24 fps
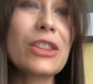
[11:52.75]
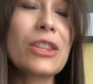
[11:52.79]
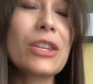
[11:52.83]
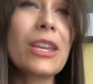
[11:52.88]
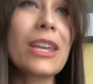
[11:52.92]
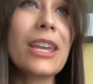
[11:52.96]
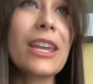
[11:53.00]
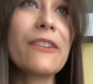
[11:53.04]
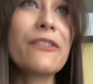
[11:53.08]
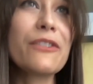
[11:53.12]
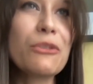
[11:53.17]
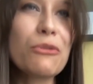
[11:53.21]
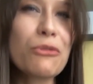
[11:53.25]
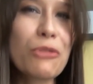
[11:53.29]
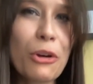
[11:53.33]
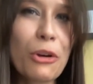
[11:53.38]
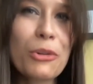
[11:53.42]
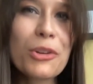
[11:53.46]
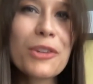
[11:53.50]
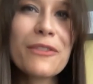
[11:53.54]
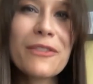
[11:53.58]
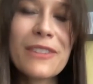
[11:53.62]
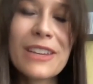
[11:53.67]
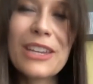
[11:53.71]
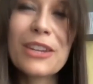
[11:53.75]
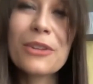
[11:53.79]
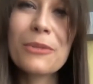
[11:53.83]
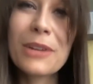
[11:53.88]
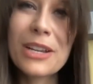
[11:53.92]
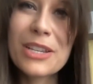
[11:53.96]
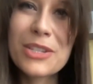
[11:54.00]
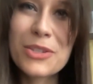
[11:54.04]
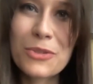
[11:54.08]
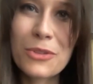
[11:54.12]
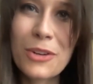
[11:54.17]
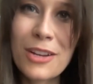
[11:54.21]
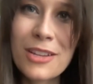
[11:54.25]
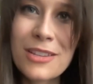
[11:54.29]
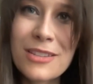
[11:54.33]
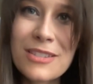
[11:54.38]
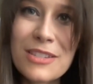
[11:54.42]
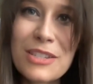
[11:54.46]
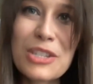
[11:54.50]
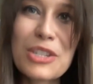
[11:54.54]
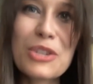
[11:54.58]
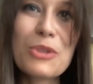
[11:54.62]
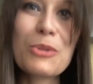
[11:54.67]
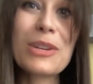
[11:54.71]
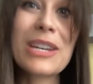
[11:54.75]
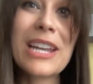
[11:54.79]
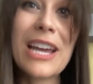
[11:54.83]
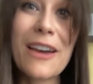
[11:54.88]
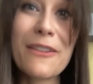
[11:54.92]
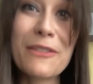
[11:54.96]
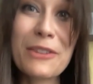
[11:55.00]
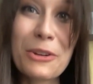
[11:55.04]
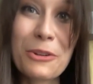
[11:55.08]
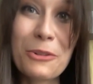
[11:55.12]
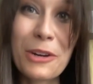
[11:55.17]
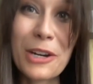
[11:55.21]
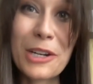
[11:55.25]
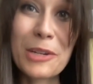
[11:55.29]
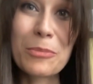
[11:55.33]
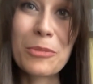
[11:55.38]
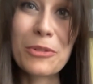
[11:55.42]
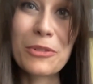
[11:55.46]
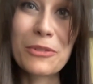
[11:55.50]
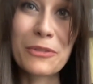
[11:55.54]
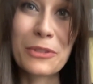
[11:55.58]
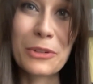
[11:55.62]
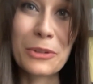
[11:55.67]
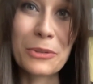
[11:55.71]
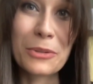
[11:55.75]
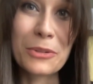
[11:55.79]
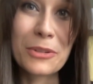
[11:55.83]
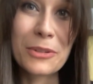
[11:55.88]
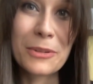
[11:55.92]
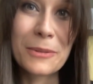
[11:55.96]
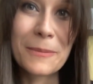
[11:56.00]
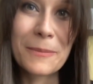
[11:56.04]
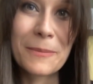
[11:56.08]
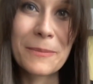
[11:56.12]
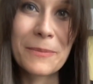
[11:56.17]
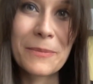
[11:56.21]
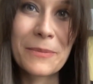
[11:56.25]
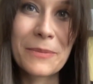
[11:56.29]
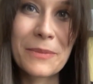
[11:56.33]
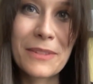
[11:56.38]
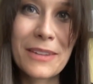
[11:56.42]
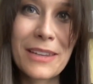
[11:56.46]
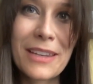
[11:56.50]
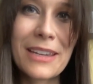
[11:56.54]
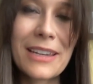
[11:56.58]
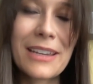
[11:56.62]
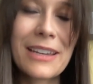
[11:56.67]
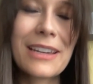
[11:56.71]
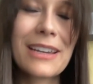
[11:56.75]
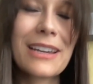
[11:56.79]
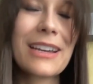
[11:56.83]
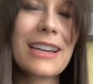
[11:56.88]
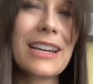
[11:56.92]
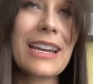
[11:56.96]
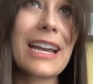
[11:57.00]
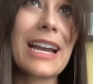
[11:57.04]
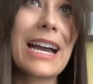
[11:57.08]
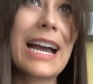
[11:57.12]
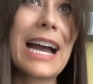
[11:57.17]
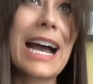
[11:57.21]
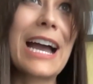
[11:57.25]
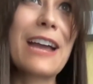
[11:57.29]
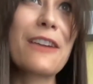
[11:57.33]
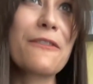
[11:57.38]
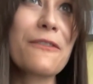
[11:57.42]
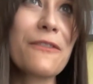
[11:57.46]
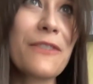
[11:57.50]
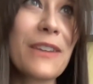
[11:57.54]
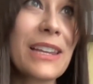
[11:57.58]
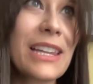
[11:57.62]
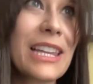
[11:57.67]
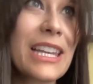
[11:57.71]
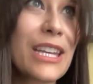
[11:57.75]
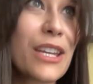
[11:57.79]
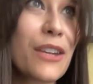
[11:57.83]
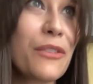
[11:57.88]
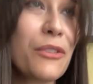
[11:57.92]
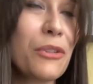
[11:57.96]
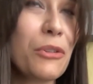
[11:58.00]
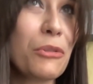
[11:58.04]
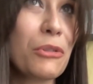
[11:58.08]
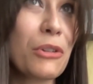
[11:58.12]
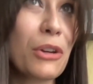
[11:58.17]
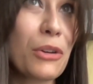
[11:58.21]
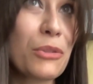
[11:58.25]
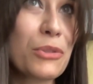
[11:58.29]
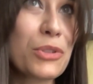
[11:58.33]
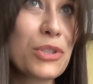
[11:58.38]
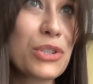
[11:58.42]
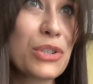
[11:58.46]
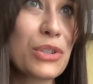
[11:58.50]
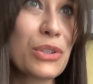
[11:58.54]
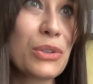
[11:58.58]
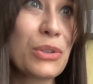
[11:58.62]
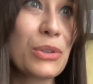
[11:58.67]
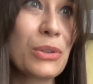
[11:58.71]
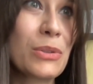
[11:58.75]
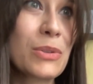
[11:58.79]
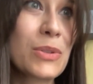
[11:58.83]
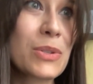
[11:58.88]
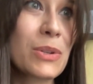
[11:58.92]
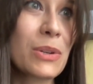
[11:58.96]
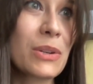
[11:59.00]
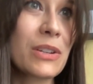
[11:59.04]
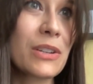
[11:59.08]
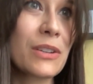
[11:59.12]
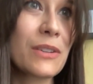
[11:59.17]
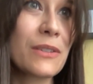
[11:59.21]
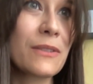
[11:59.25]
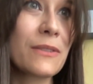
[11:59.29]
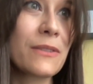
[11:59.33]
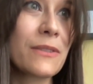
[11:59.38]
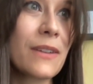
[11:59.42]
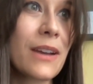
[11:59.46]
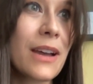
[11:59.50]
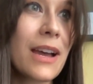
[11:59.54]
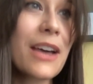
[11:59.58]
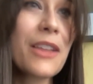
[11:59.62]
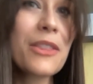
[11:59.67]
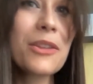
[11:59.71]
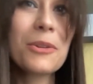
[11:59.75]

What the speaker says: If you go to vegan restaurants, you can have incredible food. I feel like if you go to sort of other